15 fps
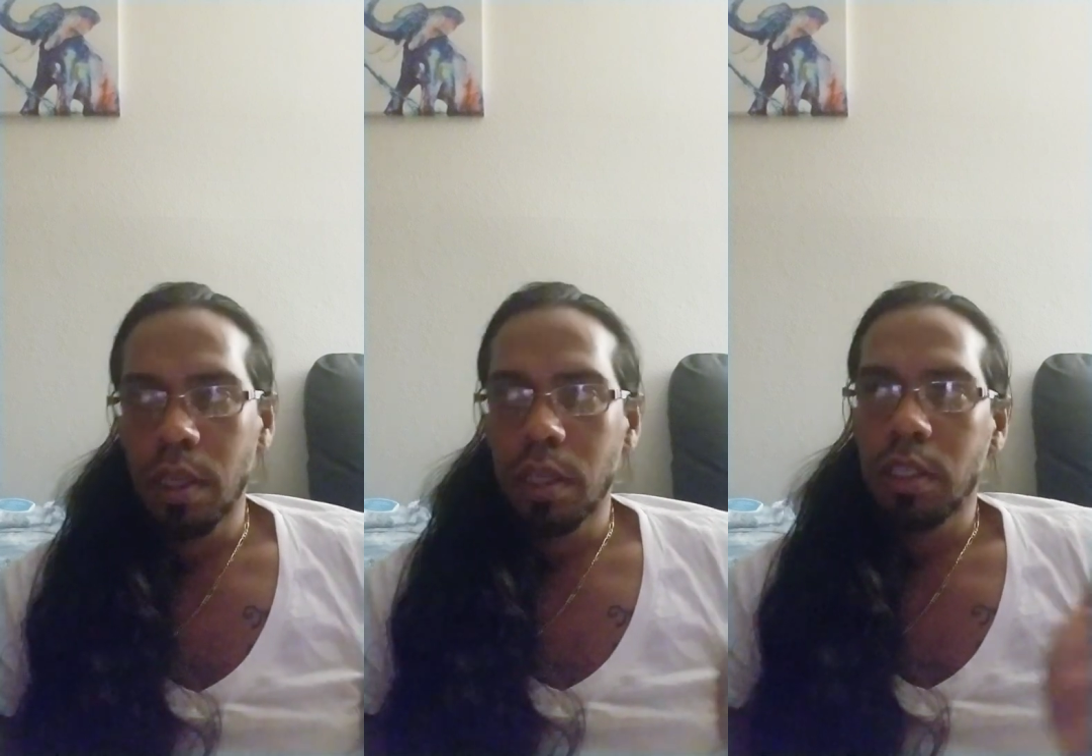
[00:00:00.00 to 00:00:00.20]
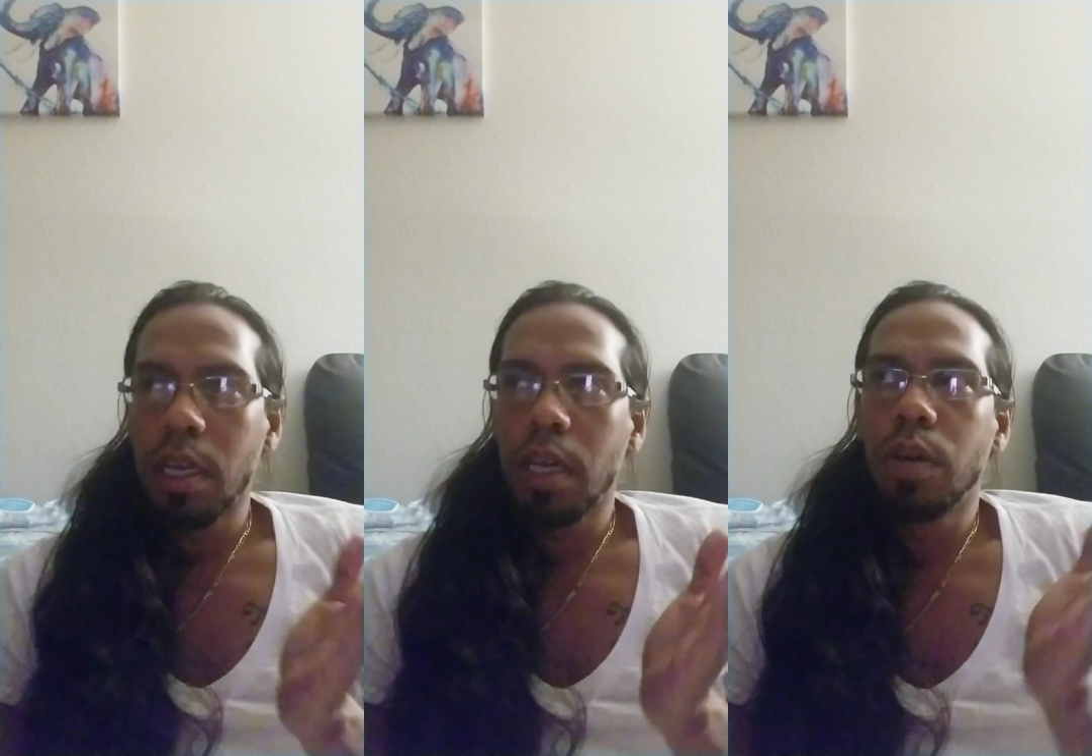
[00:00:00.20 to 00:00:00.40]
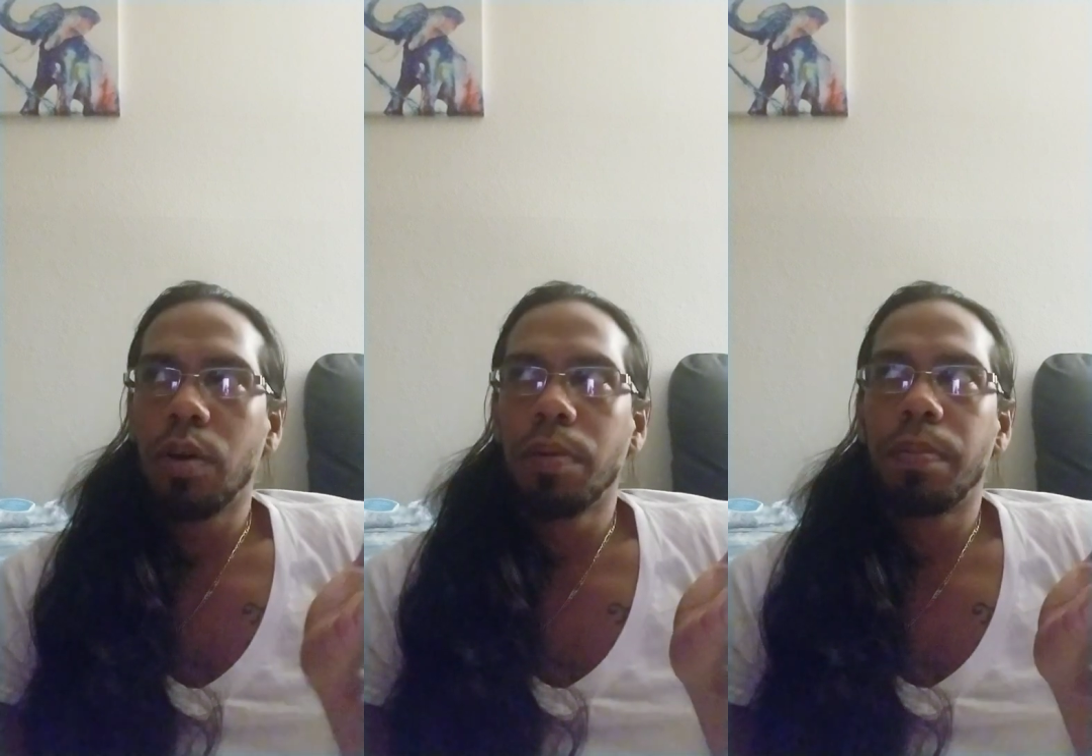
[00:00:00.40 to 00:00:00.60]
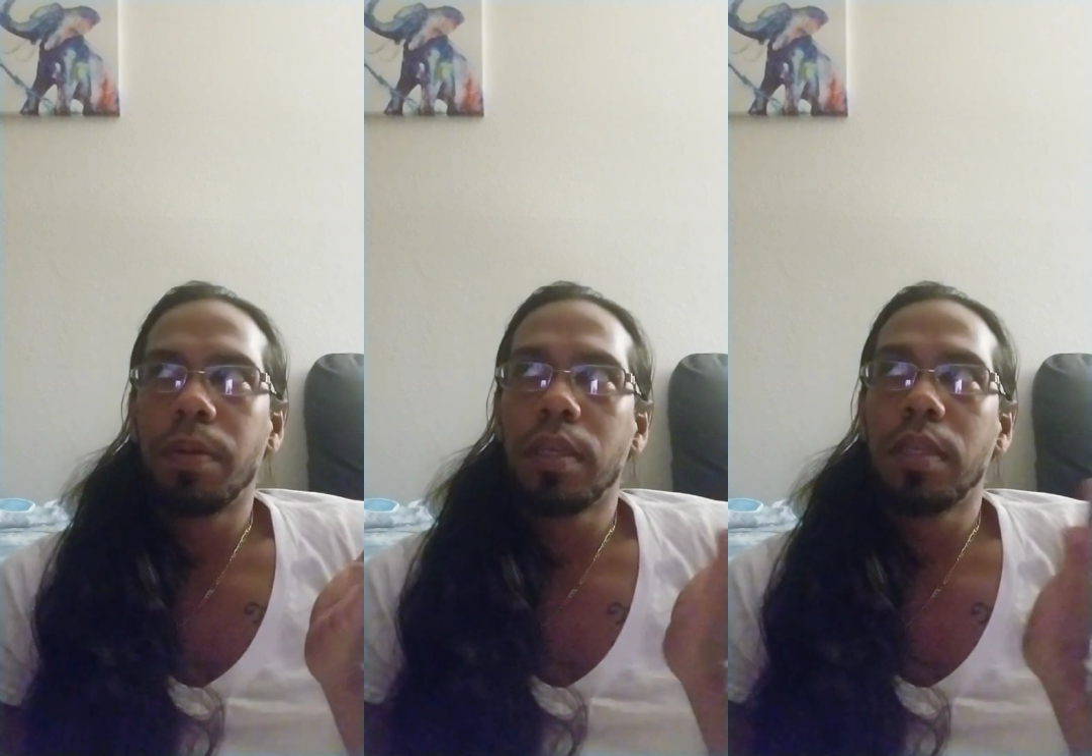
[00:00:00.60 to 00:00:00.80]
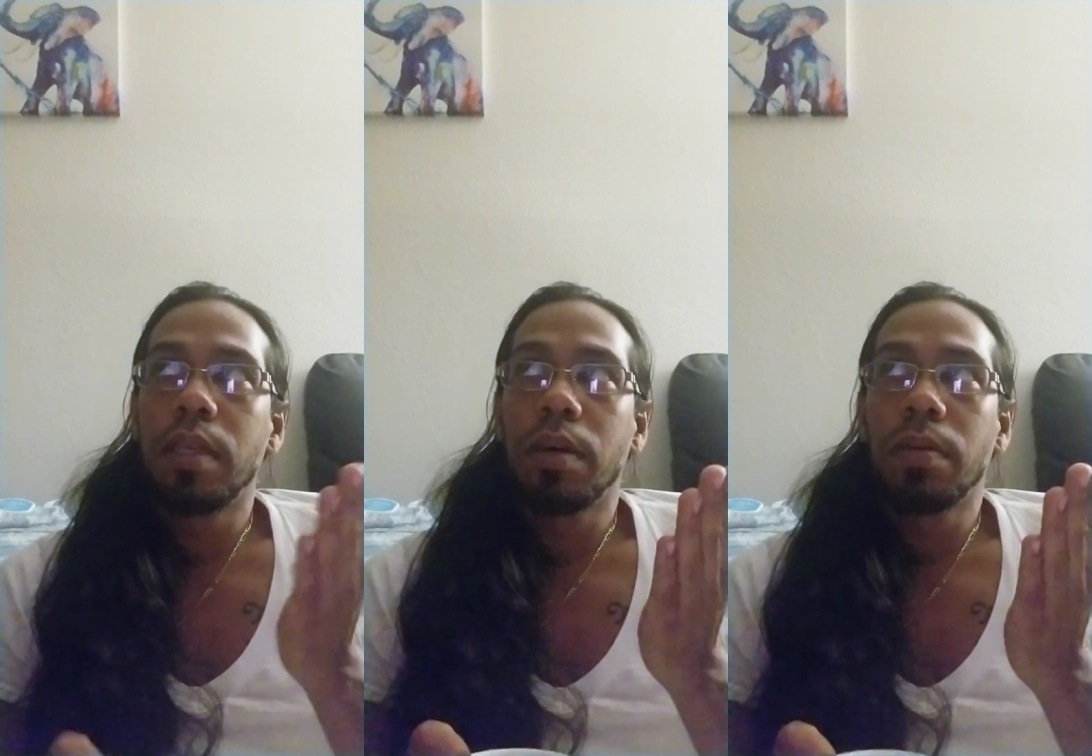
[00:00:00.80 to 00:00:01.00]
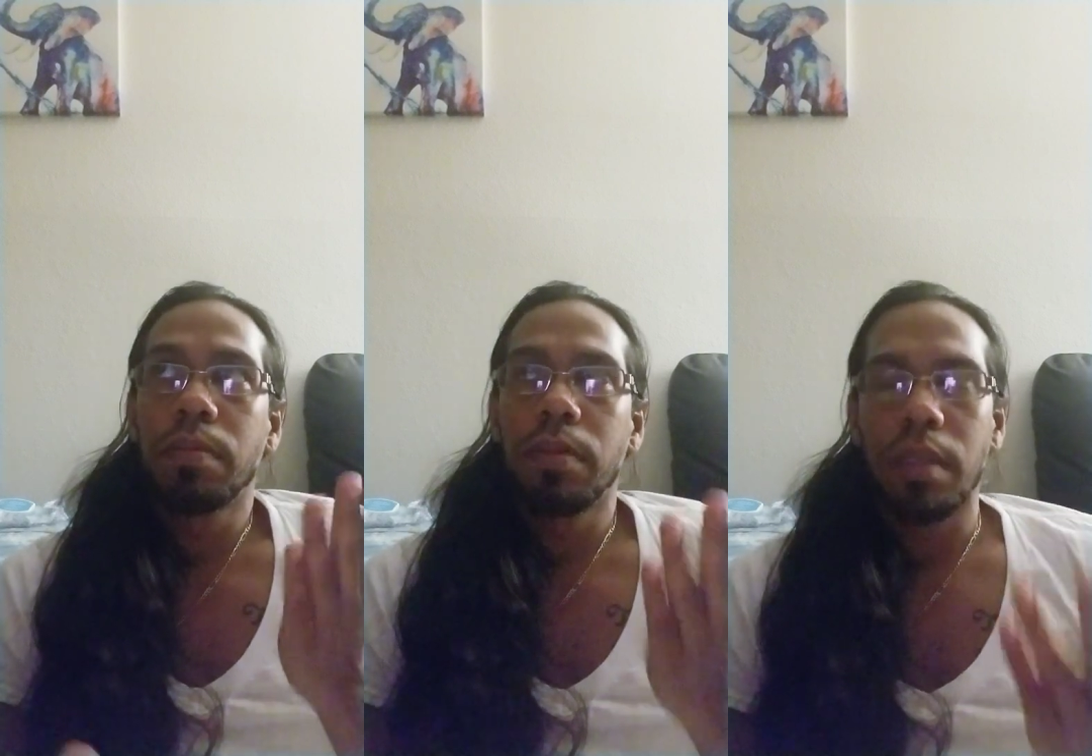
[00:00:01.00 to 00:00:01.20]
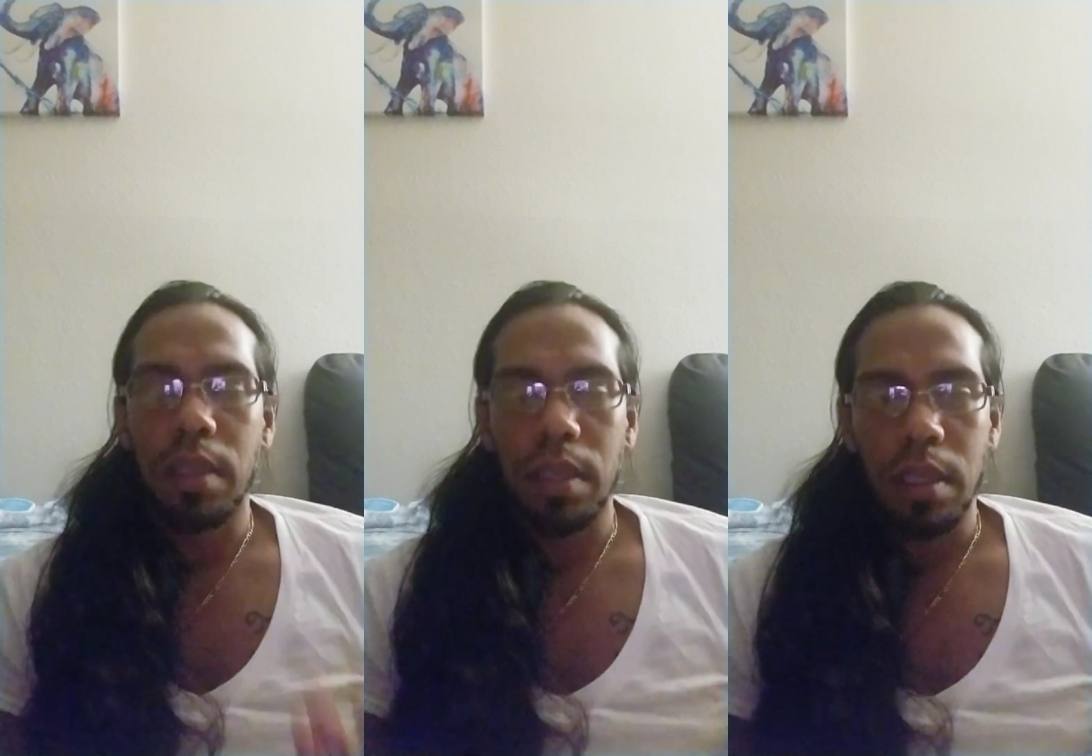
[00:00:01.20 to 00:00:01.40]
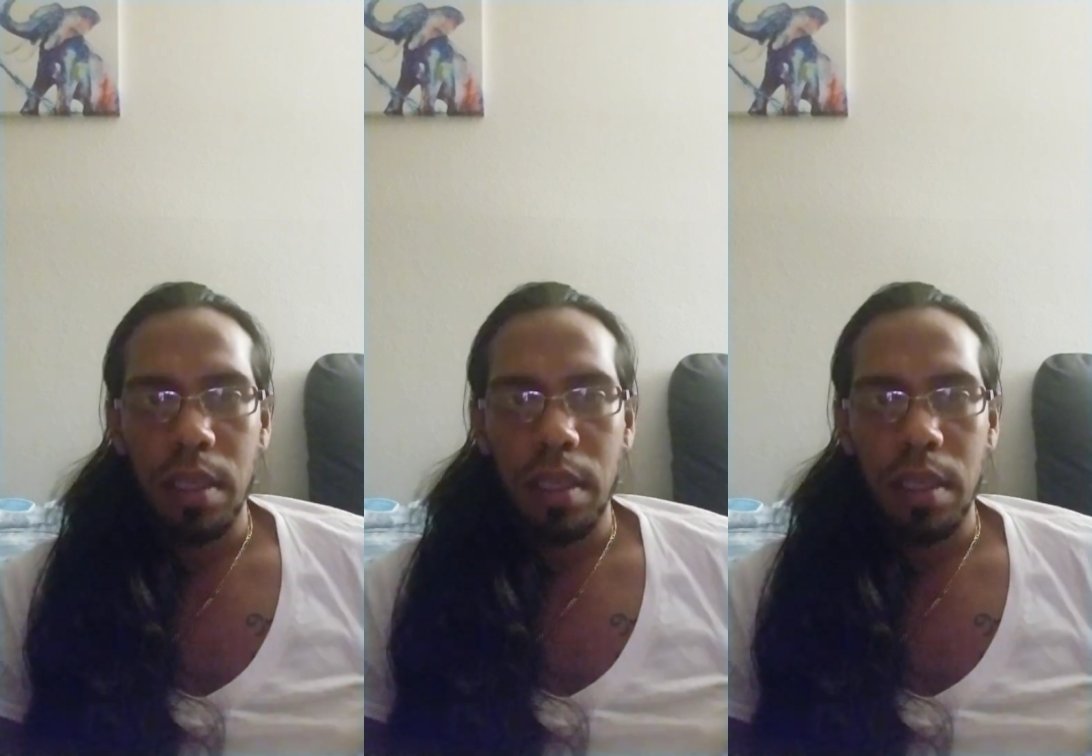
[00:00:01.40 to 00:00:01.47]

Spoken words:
Django, please help me.